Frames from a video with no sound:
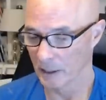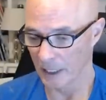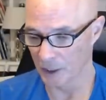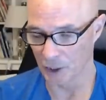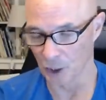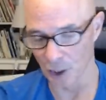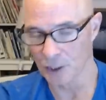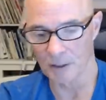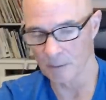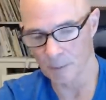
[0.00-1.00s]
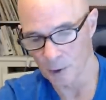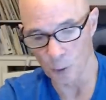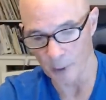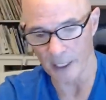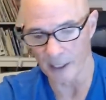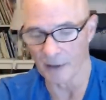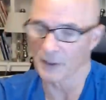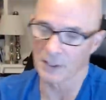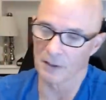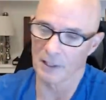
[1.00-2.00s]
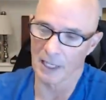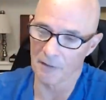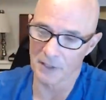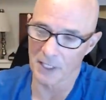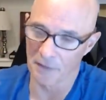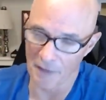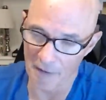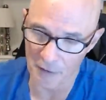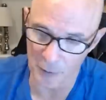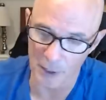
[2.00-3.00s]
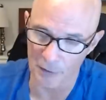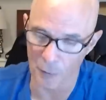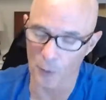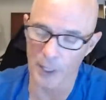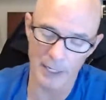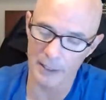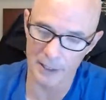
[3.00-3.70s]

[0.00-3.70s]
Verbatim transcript: It's just too big. If it's like if it's in a five three or four eight,